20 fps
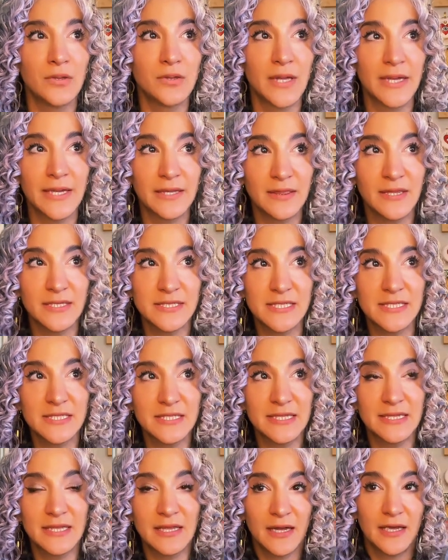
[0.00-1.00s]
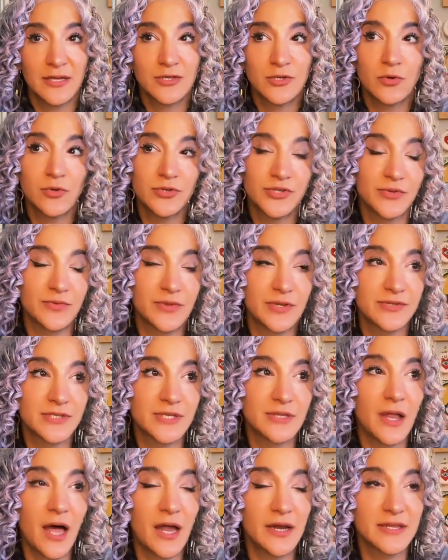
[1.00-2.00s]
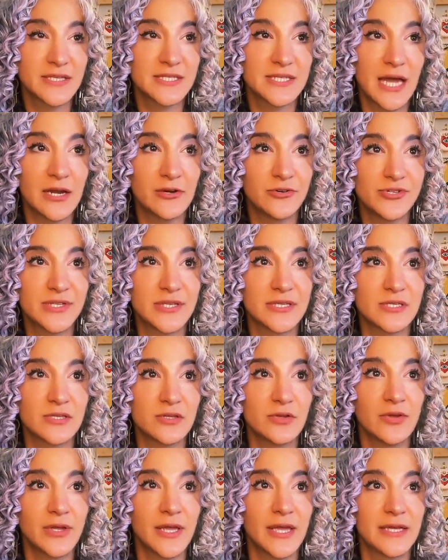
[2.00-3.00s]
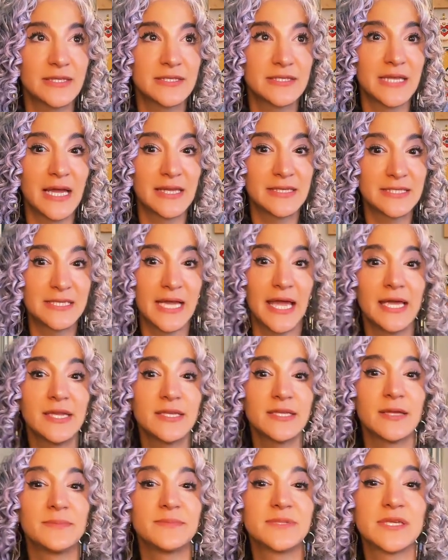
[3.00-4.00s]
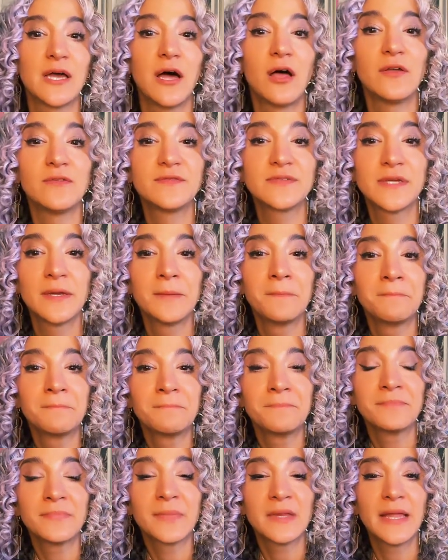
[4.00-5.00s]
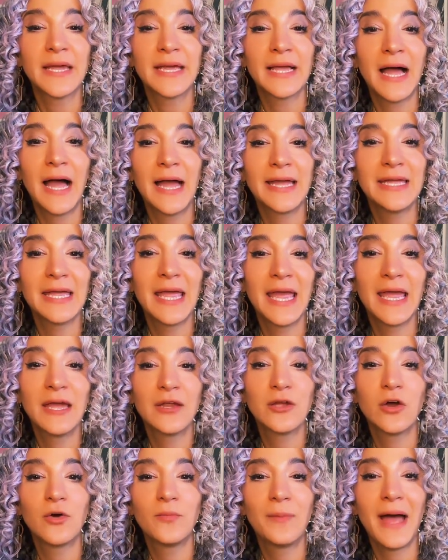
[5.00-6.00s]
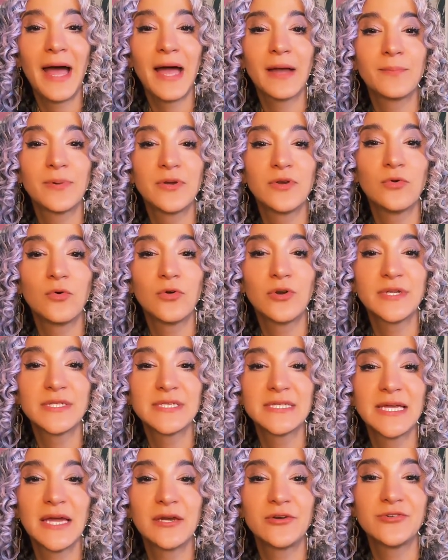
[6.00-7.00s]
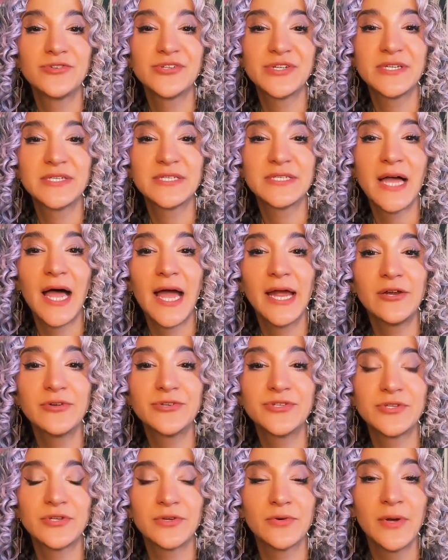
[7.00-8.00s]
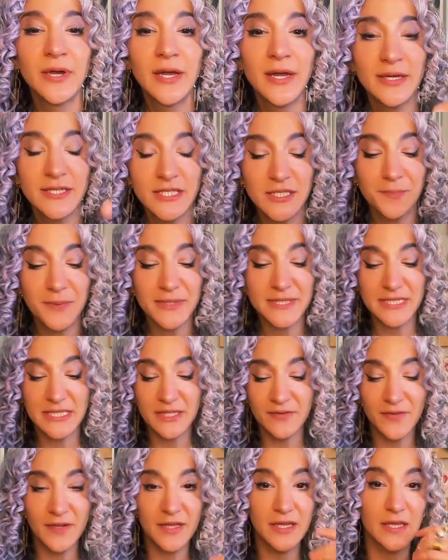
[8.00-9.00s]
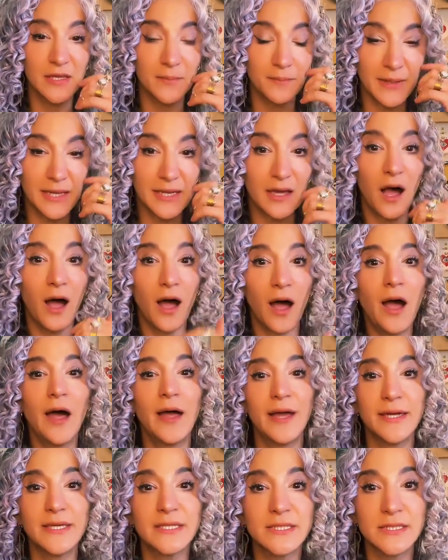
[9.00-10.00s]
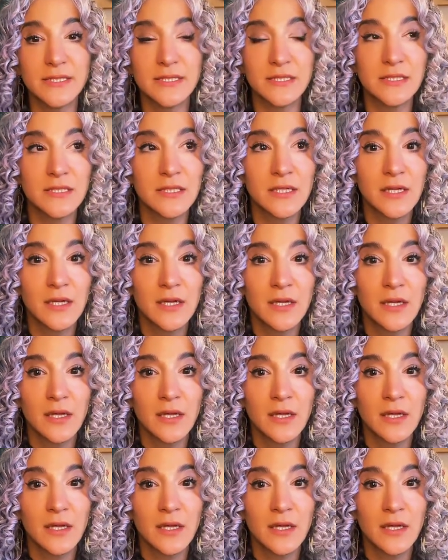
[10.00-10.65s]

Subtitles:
I told you, there's a lot of this energy that's looking and saying to themselves, like, I can't go back, but nor does the energy desire to, specifically because